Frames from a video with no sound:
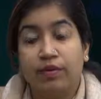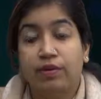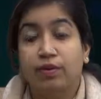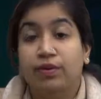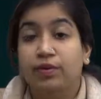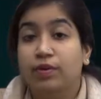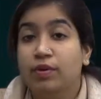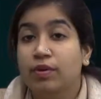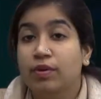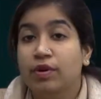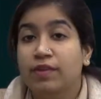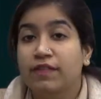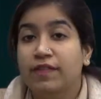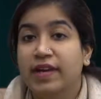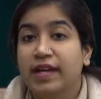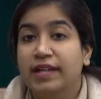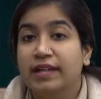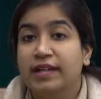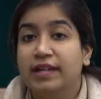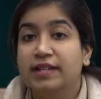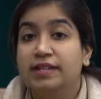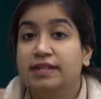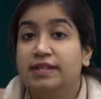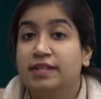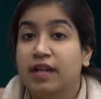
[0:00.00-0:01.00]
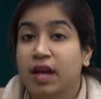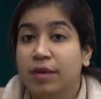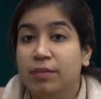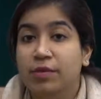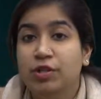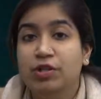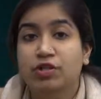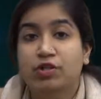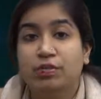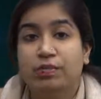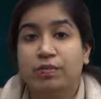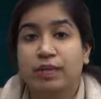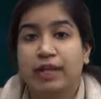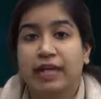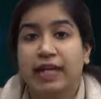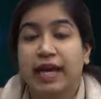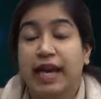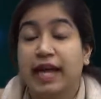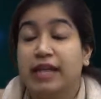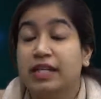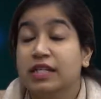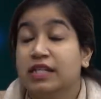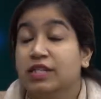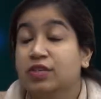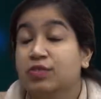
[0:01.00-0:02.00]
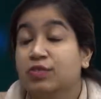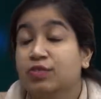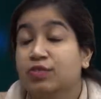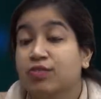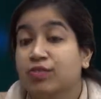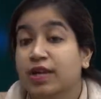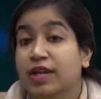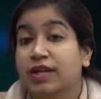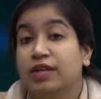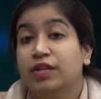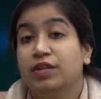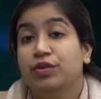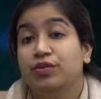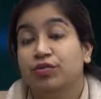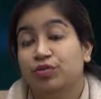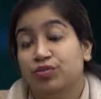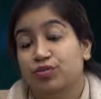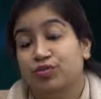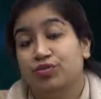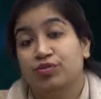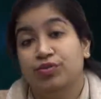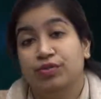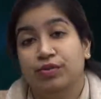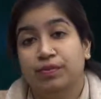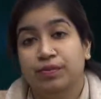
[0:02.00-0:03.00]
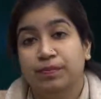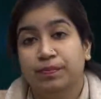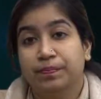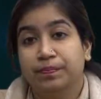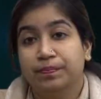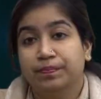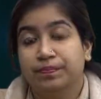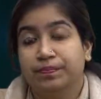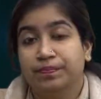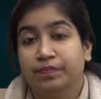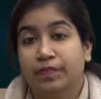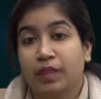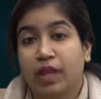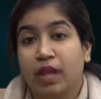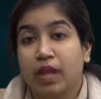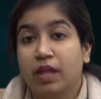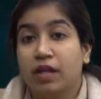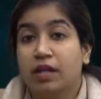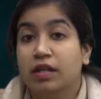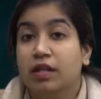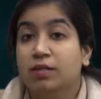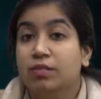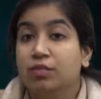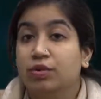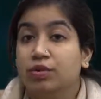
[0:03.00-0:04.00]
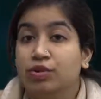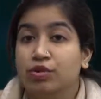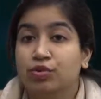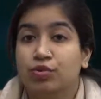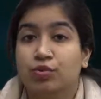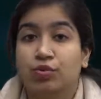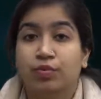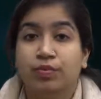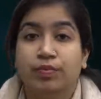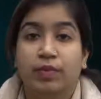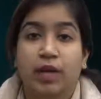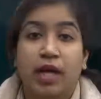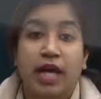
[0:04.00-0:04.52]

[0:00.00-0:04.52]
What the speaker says: the role of ethics comes into play and is very crucial. Number 2,